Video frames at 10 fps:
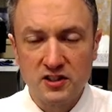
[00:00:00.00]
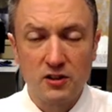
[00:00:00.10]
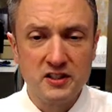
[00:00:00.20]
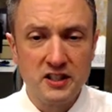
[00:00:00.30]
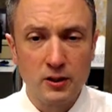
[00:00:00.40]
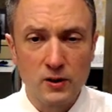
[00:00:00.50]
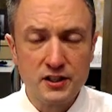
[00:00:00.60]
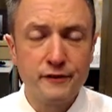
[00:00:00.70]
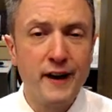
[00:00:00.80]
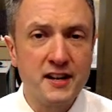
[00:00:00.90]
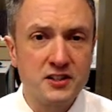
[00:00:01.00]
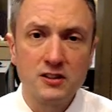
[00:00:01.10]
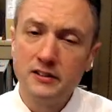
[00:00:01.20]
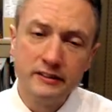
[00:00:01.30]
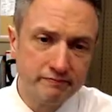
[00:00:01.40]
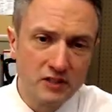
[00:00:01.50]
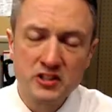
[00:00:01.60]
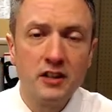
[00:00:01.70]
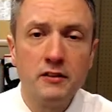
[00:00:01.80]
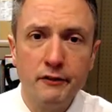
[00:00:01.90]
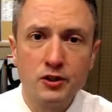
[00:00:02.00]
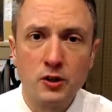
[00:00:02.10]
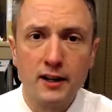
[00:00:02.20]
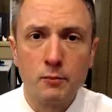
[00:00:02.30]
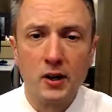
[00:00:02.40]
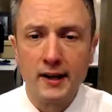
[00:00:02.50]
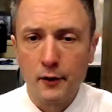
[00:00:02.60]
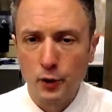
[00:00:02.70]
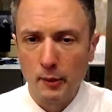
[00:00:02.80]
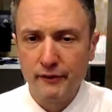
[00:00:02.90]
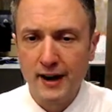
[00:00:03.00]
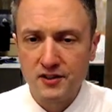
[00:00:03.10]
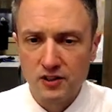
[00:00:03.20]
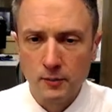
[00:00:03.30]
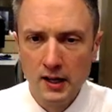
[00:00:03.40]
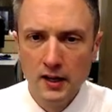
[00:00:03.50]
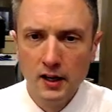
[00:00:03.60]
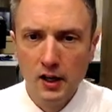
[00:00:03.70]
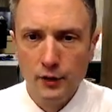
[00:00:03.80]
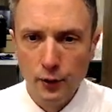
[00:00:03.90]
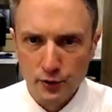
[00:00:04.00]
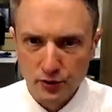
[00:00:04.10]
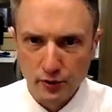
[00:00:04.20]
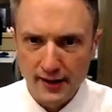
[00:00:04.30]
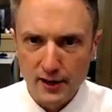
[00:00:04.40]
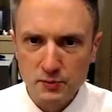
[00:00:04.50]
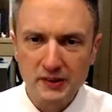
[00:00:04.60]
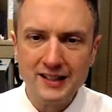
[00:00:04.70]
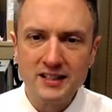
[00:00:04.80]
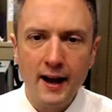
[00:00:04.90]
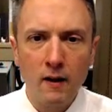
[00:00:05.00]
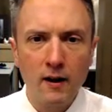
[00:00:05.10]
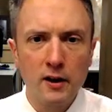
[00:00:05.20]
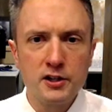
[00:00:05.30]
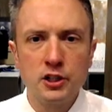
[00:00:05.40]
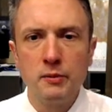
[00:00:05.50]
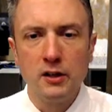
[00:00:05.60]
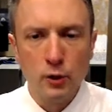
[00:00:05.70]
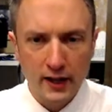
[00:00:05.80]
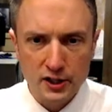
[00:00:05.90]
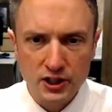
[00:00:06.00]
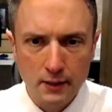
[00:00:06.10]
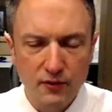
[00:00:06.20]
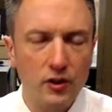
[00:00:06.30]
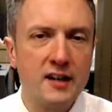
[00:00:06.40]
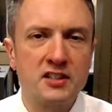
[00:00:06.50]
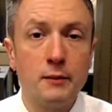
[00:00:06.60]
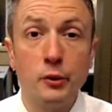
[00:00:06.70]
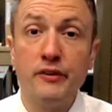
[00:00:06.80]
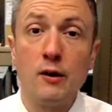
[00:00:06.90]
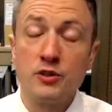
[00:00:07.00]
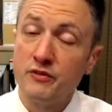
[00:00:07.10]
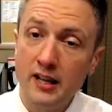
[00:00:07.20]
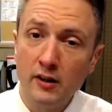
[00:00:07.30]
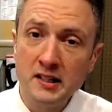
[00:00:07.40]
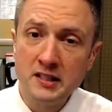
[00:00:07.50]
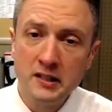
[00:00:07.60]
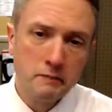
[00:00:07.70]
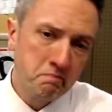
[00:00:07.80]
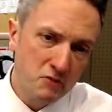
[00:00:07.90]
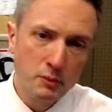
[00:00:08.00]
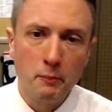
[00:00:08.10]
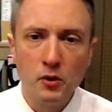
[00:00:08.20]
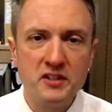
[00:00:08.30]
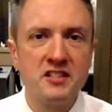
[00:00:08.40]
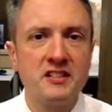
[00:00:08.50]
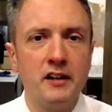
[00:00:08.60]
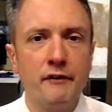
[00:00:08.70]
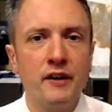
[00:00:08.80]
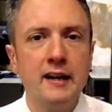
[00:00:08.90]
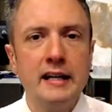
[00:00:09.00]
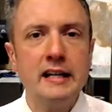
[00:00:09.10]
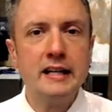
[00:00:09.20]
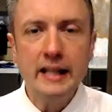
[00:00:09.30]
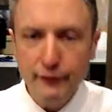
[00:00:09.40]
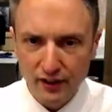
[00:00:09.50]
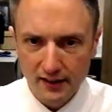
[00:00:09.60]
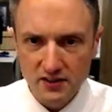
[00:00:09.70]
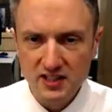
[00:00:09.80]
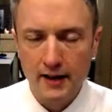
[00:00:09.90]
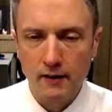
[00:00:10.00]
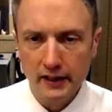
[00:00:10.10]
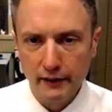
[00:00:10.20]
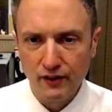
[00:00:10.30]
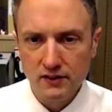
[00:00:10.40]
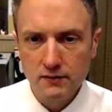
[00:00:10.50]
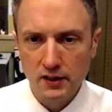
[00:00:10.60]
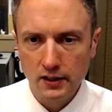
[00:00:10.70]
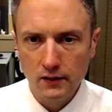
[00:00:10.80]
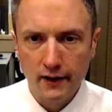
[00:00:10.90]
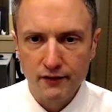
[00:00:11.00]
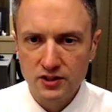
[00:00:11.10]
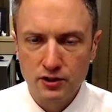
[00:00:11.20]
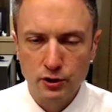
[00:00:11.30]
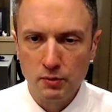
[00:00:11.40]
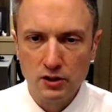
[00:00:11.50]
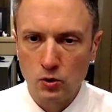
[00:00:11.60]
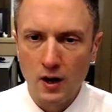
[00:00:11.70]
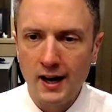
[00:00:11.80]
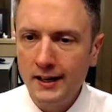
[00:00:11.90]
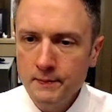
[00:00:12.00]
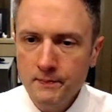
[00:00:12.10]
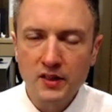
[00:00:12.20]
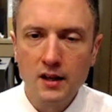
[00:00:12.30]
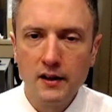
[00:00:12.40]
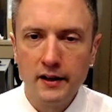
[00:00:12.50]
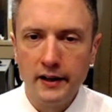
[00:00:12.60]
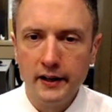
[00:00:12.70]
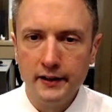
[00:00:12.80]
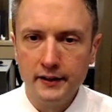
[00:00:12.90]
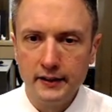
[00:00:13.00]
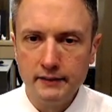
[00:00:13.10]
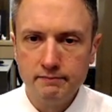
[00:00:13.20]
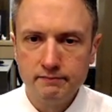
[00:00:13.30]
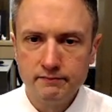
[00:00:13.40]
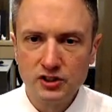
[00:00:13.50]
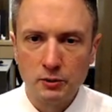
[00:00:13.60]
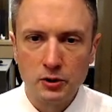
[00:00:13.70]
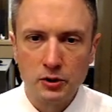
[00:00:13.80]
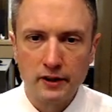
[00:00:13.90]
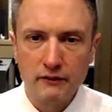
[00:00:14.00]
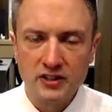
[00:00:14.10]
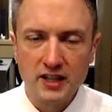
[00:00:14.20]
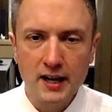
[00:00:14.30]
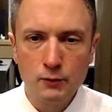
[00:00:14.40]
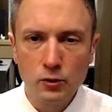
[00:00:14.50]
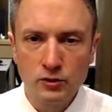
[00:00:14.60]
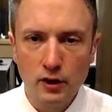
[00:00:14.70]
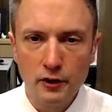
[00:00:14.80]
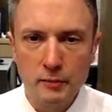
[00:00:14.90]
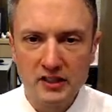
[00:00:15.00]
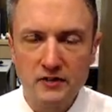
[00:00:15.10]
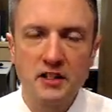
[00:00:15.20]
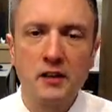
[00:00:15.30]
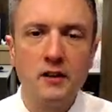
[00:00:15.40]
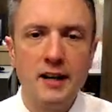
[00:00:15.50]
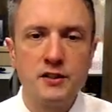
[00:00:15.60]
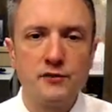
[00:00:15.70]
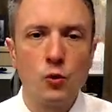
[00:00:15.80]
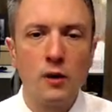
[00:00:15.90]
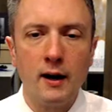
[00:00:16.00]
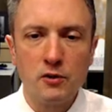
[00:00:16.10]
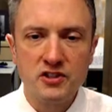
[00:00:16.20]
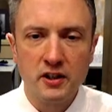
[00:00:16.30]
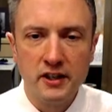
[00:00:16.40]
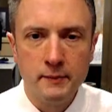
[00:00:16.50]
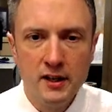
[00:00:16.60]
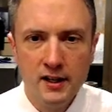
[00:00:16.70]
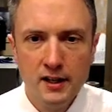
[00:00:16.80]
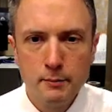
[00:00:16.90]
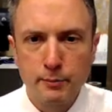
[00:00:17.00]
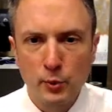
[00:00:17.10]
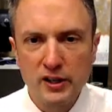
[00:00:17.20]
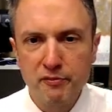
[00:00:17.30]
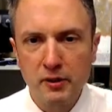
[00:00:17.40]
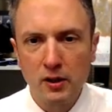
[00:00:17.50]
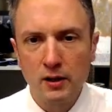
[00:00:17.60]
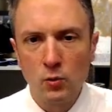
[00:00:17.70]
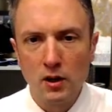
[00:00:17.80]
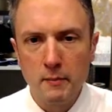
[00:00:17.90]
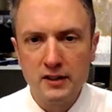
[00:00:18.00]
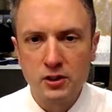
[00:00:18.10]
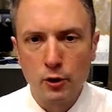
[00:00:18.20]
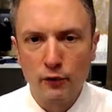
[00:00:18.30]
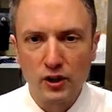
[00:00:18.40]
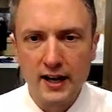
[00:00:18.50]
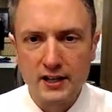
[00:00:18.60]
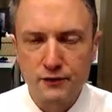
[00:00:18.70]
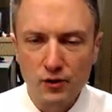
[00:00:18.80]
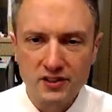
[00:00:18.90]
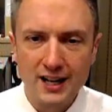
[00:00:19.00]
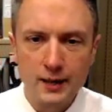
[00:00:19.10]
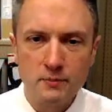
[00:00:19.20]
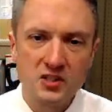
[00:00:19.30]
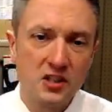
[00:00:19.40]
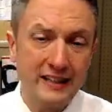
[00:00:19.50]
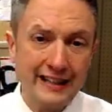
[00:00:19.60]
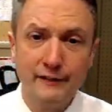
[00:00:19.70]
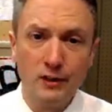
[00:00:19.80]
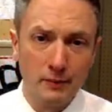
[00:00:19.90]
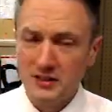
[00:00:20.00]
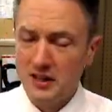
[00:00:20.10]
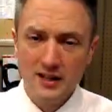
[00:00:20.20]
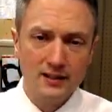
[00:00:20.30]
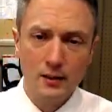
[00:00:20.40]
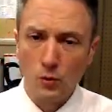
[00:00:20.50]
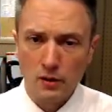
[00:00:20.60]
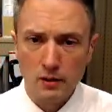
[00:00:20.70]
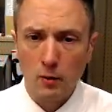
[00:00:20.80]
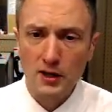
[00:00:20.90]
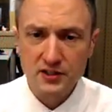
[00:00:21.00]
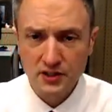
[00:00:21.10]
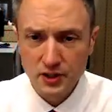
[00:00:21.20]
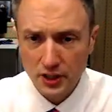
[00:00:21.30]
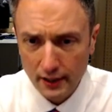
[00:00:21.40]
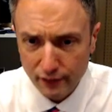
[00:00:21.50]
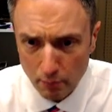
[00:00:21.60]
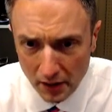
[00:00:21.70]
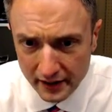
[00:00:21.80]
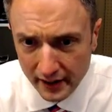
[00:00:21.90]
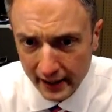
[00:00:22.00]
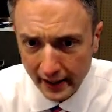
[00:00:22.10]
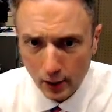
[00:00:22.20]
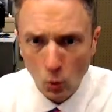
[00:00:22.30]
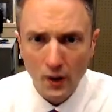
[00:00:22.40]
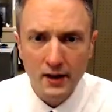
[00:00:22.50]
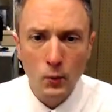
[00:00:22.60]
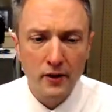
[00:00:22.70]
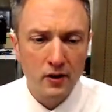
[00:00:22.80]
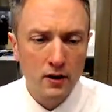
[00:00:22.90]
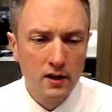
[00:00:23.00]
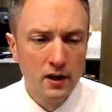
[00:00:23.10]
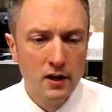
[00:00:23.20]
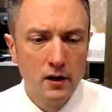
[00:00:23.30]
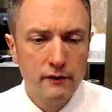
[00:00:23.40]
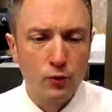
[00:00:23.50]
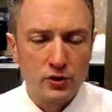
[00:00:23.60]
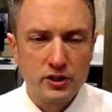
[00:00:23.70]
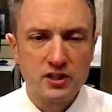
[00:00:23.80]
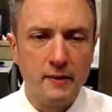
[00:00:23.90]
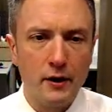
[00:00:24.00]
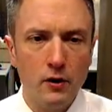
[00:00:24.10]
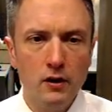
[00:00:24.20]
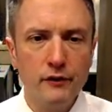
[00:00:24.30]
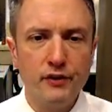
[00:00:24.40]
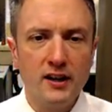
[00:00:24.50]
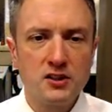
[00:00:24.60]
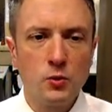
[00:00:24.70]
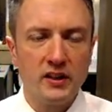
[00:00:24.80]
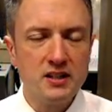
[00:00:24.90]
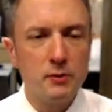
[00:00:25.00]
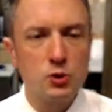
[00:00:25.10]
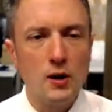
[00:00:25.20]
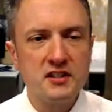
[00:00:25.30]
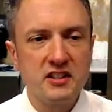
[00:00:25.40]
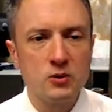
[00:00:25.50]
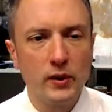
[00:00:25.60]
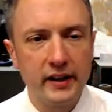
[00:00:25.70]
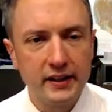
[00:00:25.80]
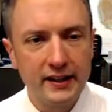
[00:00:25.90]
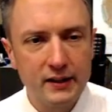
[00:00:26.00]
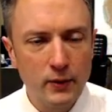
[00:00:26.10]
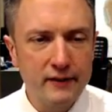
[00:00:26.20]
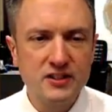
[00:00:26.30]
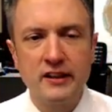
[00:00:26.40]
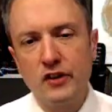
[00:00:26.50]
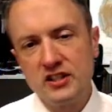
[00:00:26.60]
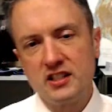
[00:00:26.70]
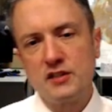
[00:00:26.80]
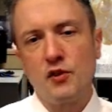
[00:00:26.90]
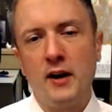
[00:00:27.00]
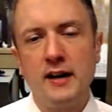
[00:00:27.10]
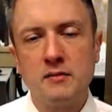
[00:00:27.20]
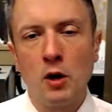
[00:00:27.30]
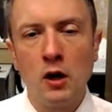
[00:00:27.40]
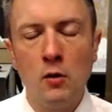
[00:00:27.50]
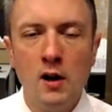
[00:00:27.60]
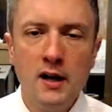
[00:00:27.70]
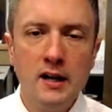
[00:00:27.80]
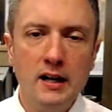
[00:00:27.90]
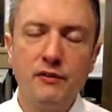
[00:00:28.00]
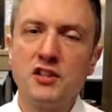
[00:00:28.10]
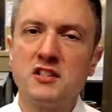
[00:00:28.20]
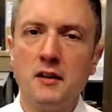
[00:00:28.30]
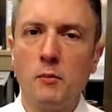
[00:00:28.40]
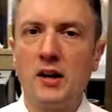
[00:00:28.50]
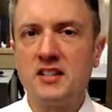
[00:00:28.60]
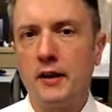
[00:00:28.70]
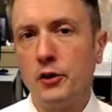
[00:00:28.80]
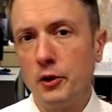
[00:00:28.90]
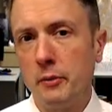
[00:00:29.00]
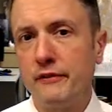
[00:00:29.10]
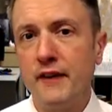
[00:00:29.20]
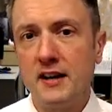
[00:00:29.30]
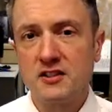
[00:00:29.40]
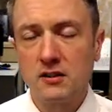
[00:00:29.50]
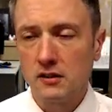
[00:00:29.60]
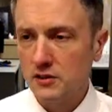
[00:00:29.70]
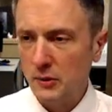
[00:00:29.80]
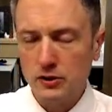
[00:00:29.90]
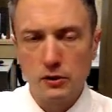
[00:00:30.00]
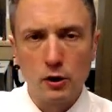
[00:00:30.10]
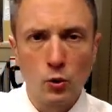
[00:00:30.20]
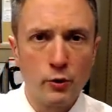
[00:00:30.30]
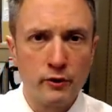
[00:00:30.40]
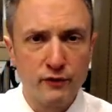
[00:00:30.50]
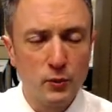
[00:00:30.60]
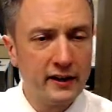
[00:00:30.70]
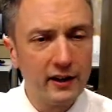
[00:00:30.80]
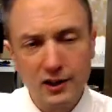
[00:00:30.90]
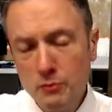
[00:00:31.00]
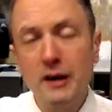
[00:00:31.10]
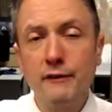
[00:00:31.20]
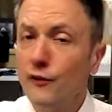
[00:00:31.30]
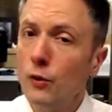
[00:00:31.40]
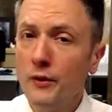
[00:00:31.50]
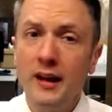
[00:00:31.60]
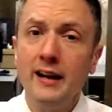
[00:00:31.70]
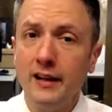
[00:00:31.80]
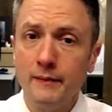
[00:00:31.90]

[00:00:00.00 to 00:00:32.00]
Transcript: to decrease faster and the sun even trying to break out a little bit faster in those locales. But the entire area should be in okay shape for the last couple of hours of daylight. Should be a pleasant enough evening, Saturday evening. Uh, a lot of us should be dry and uh, some clearing of the sky, and we'll call it a mix of sun and clouds for our Sunday. Brief period where it may turn overcast for a time Sunday evening, but then we're into bright sunshine for Monday and quiet weather for just about all of next week. Temperature wise, this weekend, again, we have 76 for the high tomorrow. If the sun breaks out a little bit faster, especially in our northern viewing area, you might flirt with 80